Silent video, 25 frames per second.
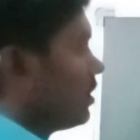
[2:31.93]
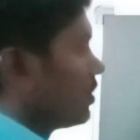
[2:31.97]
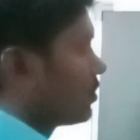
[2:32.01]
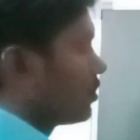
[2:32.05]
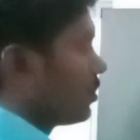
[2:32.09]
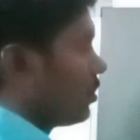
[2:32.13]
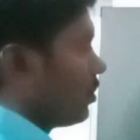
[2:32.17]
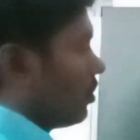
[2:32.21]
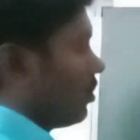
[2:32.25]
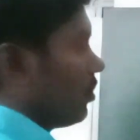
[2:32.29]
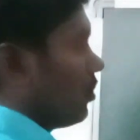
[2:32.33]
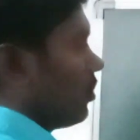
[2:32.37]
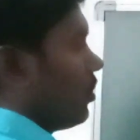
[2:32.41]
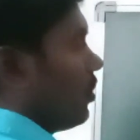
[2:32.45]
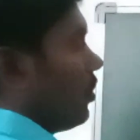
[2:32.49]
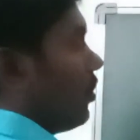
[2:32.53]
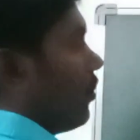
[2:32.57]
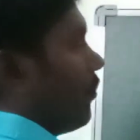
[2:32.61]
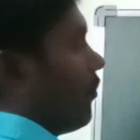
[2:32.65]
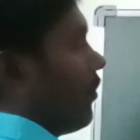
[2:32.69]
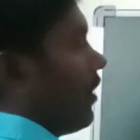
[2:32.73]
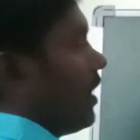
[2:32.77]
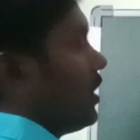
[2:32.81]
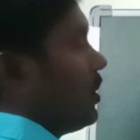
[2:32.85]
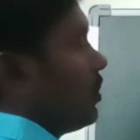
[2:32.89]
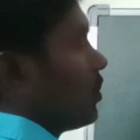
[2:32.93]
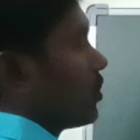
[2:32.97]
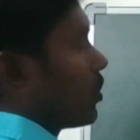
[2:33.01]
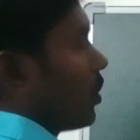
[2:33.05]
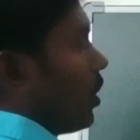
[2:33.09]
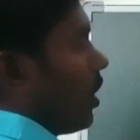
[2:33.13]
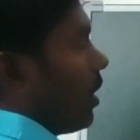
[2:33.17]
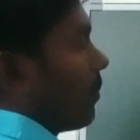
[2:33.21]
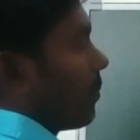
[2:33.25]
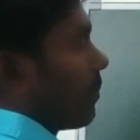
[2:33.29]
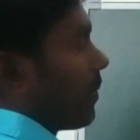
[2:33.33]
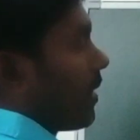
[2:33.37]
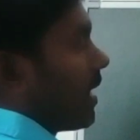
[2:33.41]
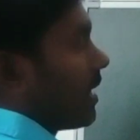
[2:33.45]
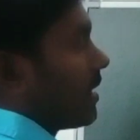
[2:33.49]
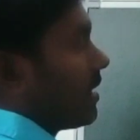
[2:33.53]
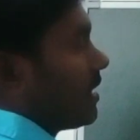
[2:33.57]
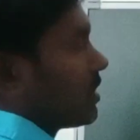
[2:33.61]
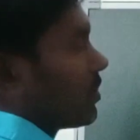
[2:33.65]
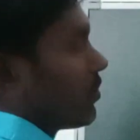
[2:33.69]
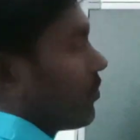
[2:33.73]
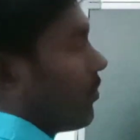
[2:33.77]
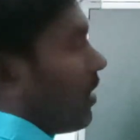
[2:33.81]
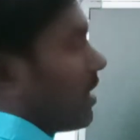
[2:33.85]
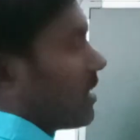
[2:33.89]
So when you compare
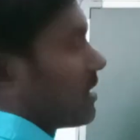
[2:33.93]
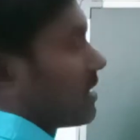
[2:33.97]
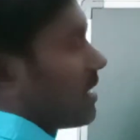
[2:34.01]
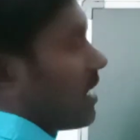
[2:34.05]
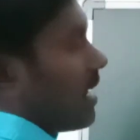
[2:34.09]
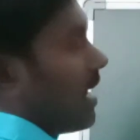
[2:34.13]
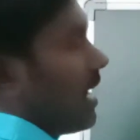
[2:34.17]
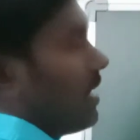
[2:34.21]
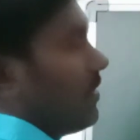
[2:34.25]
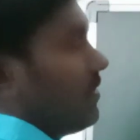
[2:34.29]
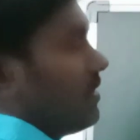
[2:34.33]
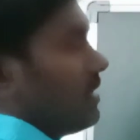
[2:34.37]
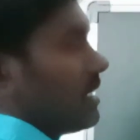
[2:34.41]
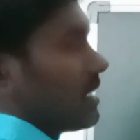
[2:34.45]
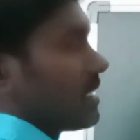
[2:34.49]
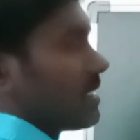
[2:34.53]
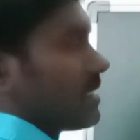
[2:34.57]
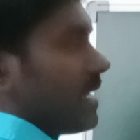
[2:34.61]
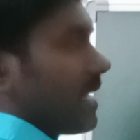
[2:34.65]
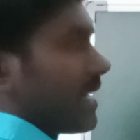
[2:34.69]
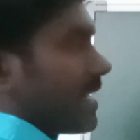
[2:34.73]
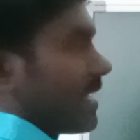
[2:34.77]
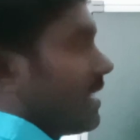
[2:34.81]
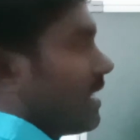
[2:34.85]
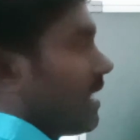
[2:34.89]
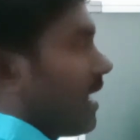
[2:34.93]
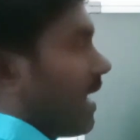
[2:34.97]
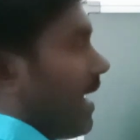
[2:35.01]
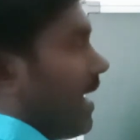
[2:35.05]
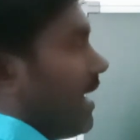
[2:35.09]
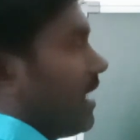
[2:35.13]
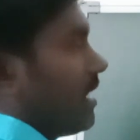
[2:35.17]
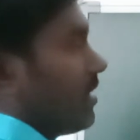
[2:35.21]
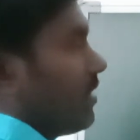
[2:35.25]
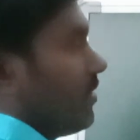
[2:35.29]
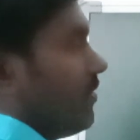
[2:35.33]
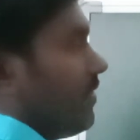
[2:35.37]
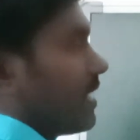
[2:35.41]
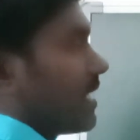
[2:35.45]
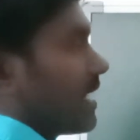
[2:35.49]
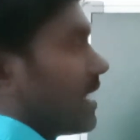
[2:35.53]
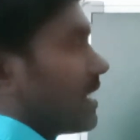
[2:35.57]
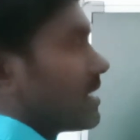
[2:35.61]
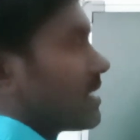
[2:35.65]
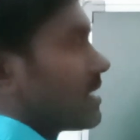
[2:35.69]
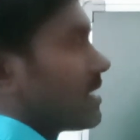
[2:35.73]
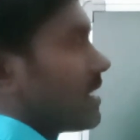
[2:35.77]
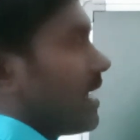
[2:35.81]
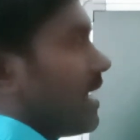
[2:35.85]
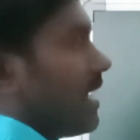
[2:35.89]
this first line with the second line, we
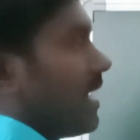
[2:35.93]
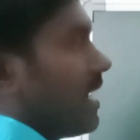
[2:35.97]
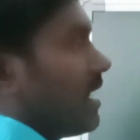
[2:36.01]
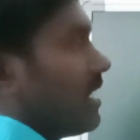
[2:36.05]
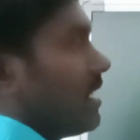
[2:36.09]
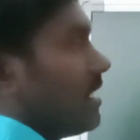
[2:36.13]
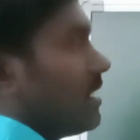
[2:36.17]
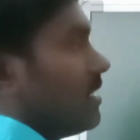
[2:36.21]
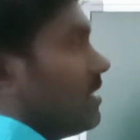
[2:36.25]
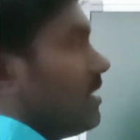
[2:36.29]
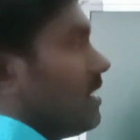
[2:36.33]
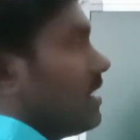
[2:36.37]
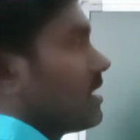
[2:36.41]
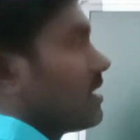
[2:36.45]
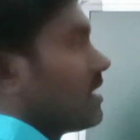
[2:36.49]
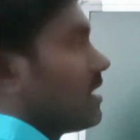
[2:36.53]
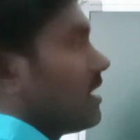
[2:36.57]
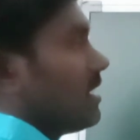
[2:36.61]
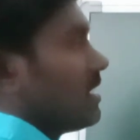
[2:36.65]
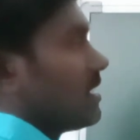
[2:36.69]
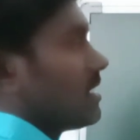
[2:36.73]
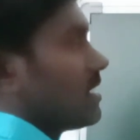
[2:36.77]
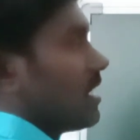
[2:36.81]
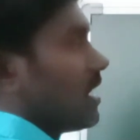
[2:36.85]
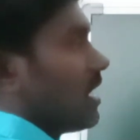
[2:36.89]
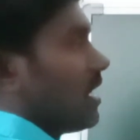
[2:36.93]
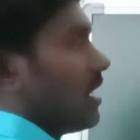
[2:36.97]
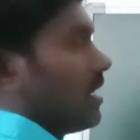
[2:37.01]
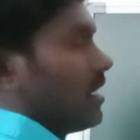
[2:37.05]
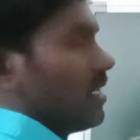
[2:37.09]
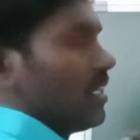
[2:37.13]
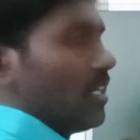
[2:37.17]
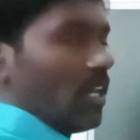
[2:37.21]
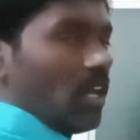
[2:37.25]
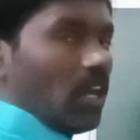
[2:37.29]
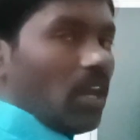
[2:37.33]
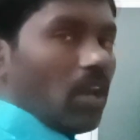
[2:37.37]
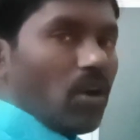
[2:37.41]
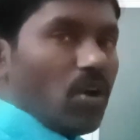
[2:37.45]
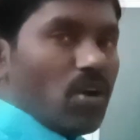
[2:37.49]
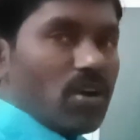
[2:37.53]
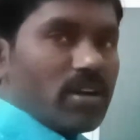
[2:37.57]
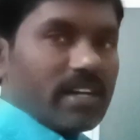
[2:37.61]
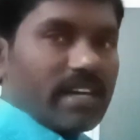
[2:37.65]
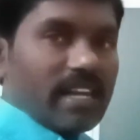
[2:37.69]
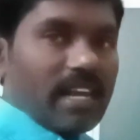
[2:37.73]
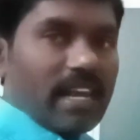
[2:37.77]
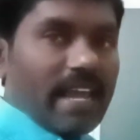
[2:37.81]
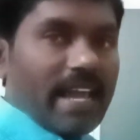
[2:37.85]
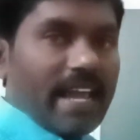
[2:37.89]
can say this is the
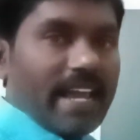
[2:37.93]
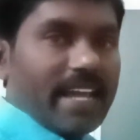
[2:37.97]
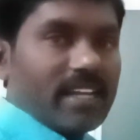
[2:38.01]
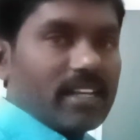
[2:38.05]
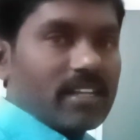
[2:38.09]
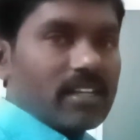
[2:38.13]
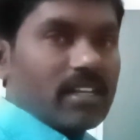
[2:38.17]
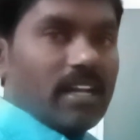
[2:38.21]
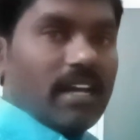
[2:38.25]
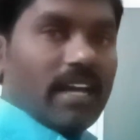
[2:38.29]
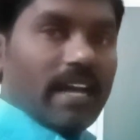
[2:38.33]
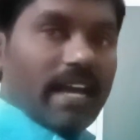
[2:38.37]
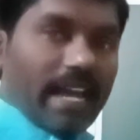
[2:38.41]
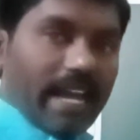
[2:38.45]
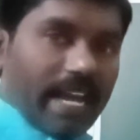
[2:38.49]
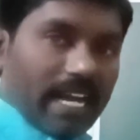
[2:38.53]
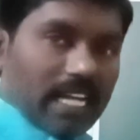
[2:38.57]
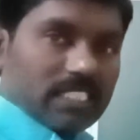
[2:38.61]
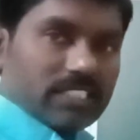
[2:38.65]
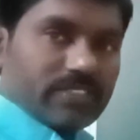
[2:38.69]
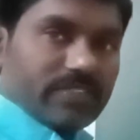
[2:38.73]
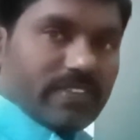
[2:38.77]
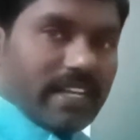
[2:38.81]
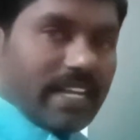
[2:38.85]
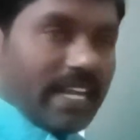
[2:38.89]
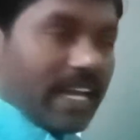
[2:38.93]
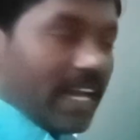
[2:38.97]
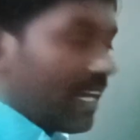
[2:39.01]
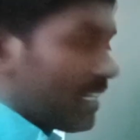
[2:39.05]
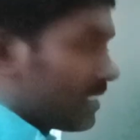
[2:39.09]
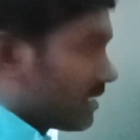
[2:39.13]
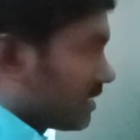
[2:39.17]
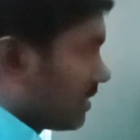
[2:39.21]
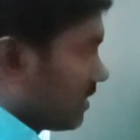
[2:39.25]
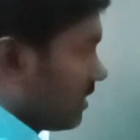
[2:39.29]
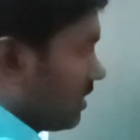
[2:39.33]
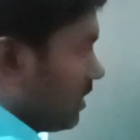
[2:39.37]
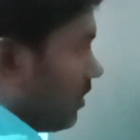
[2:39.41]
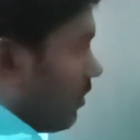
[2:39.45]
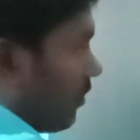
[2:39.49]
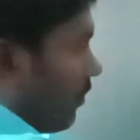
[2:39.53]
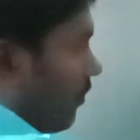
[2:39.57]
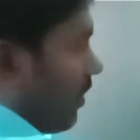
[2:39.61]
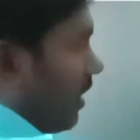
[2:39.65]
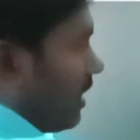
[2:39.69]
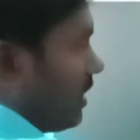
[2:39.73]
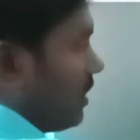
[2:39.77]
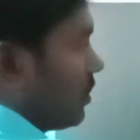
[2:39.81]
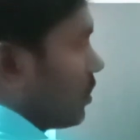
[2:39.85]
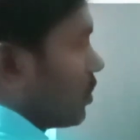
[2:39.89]
longer line, as well as
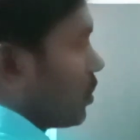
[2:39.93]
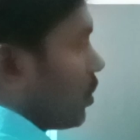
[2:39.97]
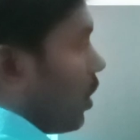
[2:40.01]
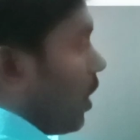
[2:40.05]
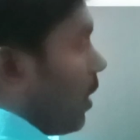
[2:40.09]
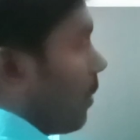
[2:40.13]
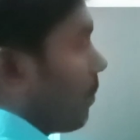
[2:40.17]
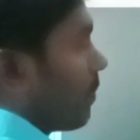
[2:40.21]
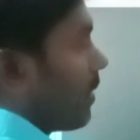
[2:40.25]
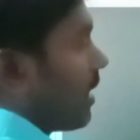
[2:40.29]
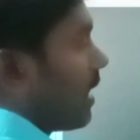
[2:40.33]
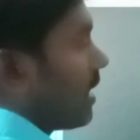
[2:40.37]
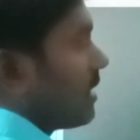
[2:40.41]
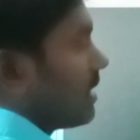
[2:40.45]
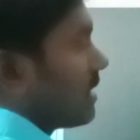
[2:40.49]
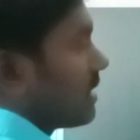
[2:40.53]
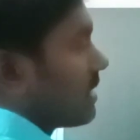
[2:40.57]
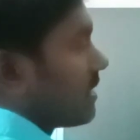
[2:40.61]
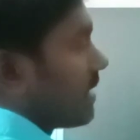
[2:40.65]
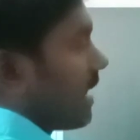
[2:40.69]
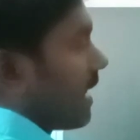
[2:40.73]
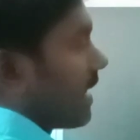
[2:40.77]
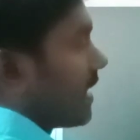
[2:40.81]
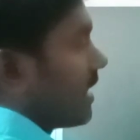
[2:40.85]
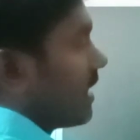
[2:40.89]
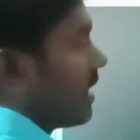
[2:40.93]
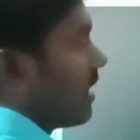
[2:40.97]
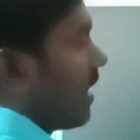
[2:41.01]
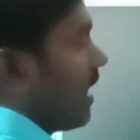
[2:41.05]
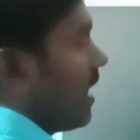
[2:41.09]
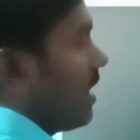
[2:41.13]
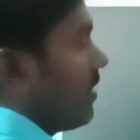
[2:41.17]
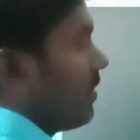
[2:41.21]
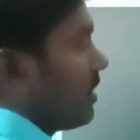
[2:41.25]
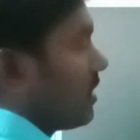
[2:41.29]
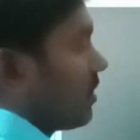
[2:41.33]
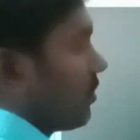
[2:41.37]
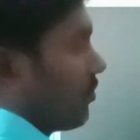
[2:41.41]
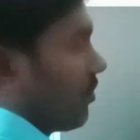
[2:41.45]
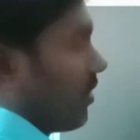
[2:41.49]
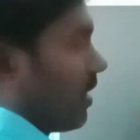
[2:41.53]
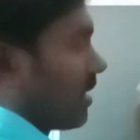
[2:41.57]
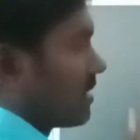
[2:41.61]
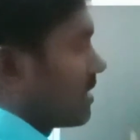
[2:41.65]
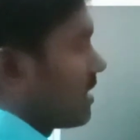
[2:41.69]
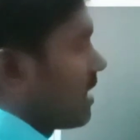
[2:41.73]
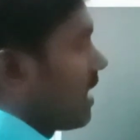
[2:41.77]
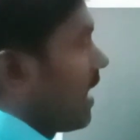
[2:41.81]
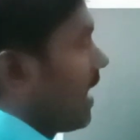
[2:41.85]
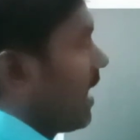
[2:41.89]
when you compare this second line with the
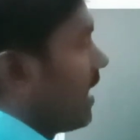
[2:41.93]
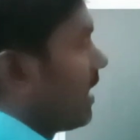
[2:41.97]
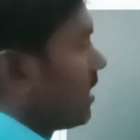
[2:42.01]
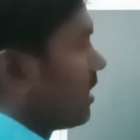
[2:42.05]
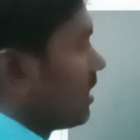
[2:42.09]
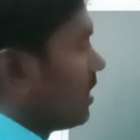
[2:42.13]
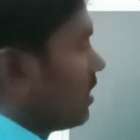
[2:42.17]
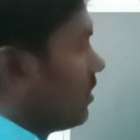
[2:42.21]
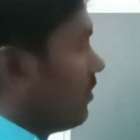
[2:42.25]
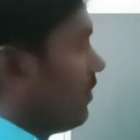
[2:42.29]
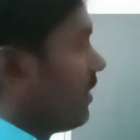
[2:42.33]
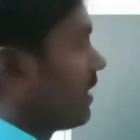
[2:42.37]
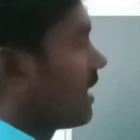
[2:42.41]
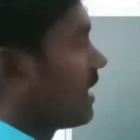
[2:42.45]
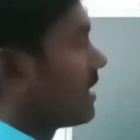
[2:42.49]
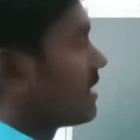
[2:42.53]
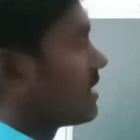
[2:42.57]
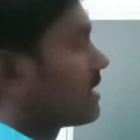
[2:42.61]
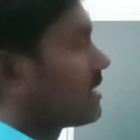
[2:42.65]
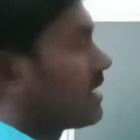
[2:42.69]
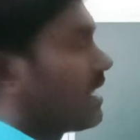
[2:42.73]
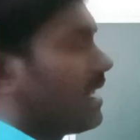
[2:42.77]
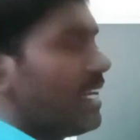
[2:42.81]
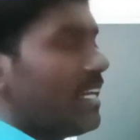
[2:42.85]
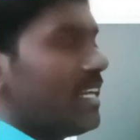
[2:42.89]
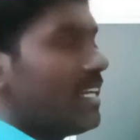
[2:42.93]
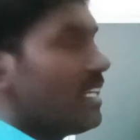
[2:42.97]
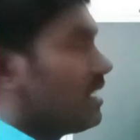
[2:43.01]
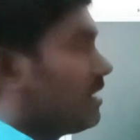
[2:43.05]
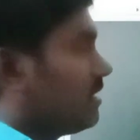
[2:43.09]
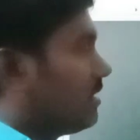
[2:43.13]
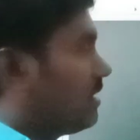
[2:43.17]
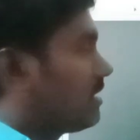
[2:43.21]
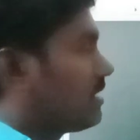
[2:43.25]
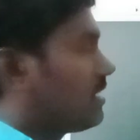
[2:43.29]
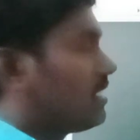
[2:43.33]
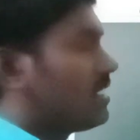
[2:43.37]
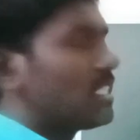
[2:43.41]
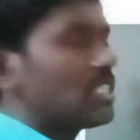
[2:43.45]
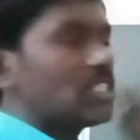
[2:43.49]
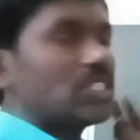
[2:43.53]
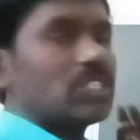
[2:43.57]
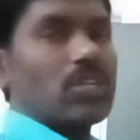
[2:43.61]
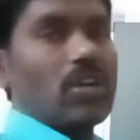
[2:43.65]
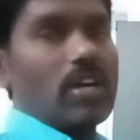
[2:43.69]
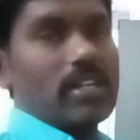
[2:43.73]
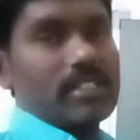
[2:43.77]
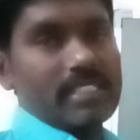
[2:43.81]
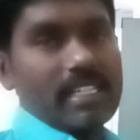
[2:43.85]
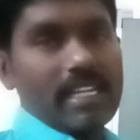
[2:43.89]
first line, we can say this is the
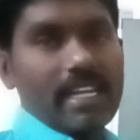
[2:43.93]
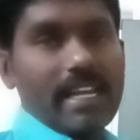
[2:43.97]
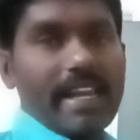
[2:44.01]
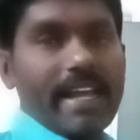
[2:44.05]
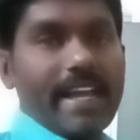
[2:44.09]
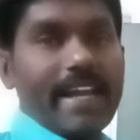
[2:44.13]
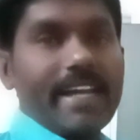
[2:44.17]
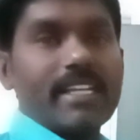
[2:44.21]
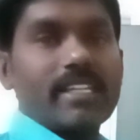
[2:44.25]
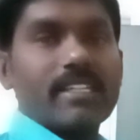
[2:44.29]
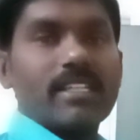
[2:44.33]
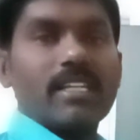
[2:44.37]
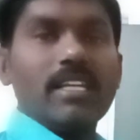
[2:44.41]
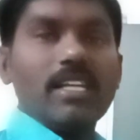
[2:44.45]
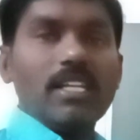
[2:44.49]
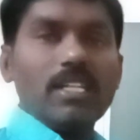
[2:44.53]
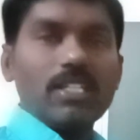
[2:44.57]
shorter line.